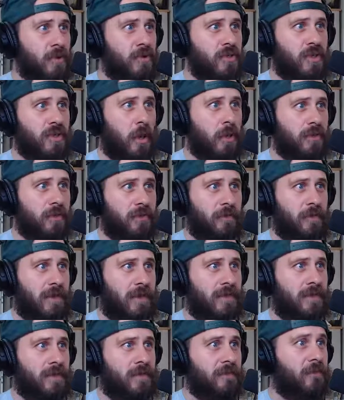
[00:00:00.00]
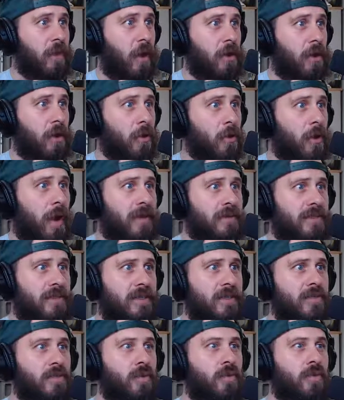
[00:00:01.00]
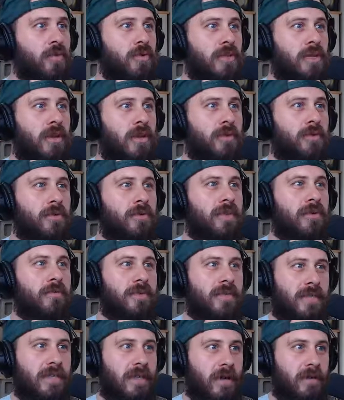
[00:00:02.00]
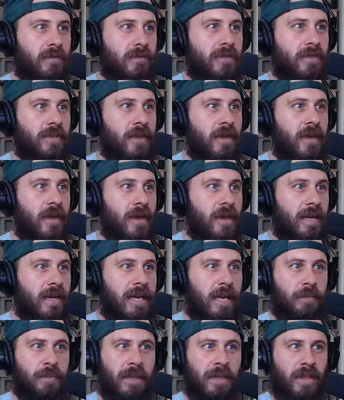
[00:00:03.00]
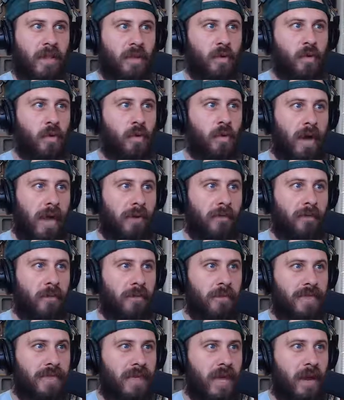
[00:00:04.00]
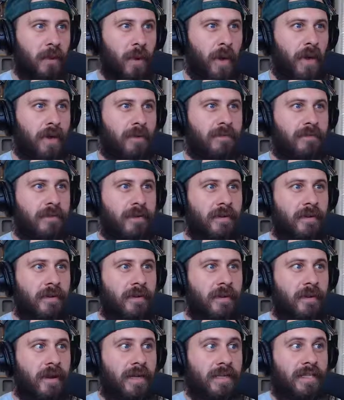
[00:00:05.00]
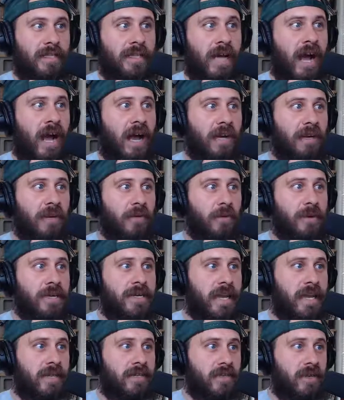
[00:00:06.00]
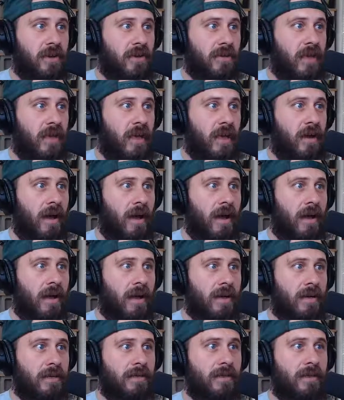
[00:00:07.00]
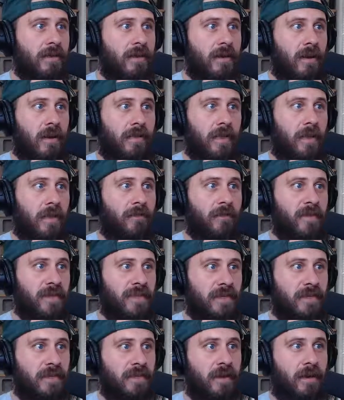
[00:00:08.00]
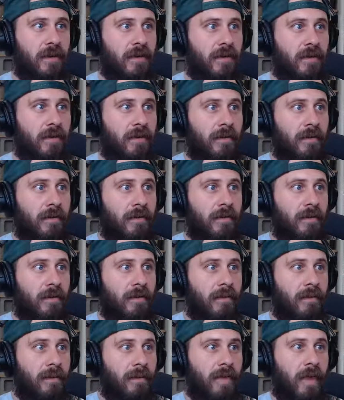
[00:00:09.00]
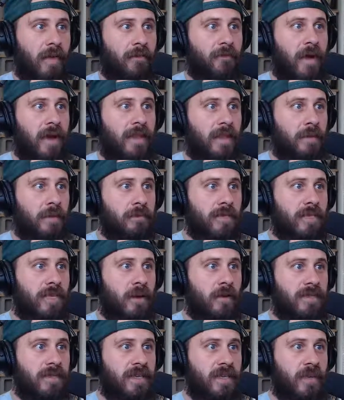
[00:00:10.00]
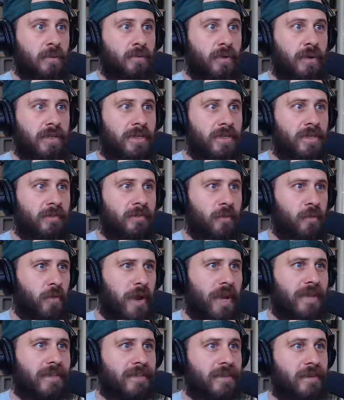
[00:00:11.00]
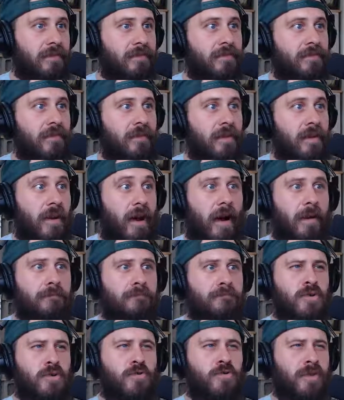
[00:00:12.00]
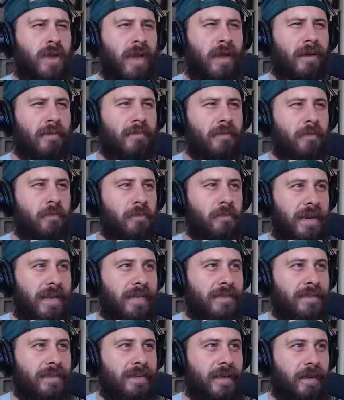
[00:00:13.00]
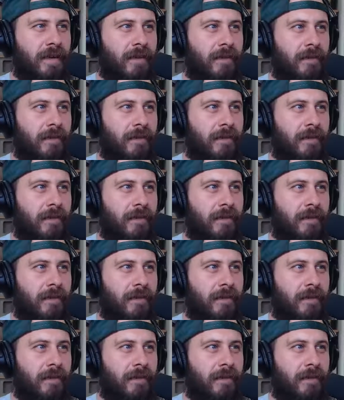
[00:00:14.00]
confidence follow as the doors close themselves, keeping the cool air from escaping. As Tyler and Nick turn their eyes on the visitor, they find themselves in the presence of Razif, a moon elf blade singer.